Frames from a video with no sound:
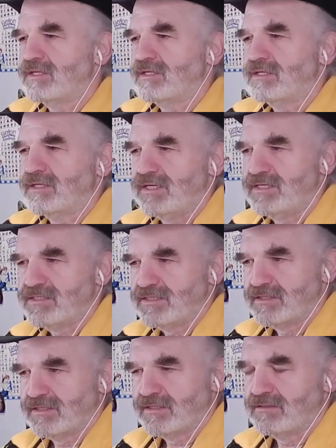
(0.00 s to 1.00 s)
then in
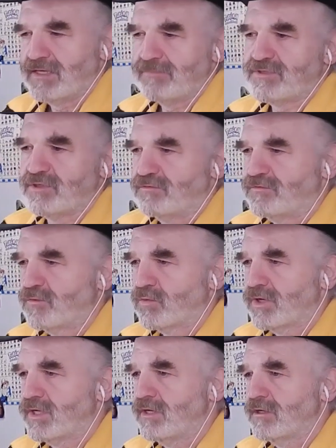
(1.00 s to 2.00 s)
episode
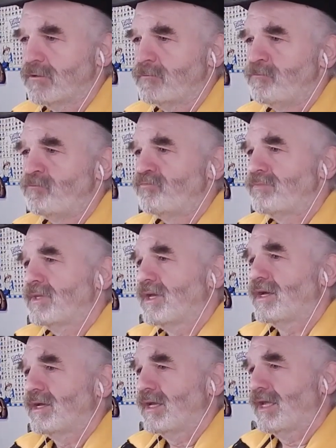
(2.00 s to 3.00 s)
4 here,
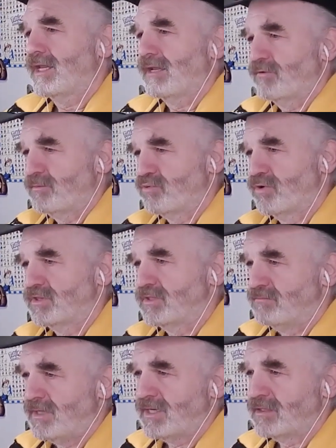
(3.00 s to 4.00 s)
I would print the
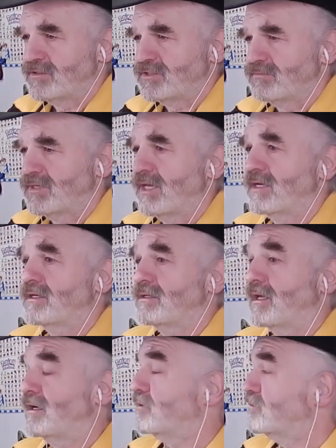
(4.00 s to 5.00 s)
model in some kind of
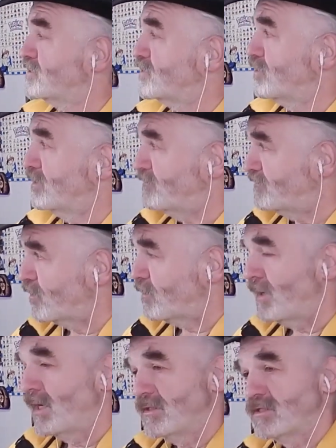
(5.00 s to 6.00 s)
canonical sorted
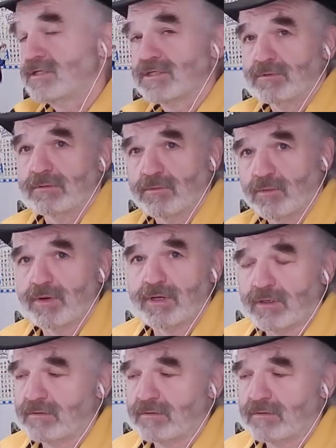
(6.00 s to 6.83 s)
format. This is the one we're working